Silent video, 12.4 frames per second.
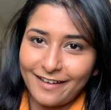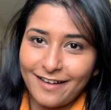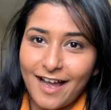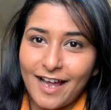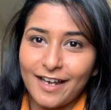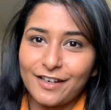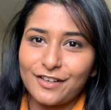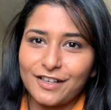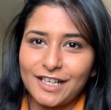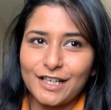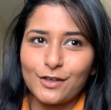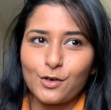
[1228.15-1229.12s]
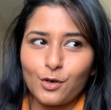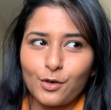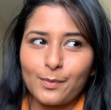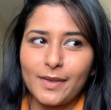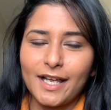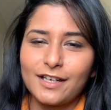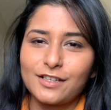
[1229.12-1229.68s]
I really hope
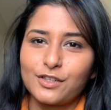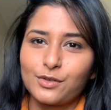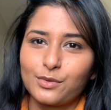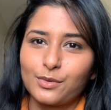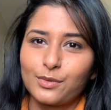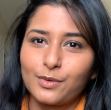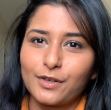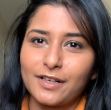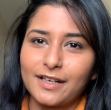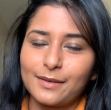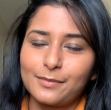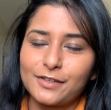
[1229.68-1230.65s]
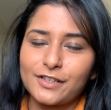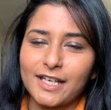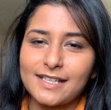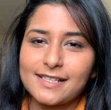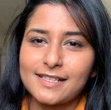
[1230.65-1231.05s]
that you were able to get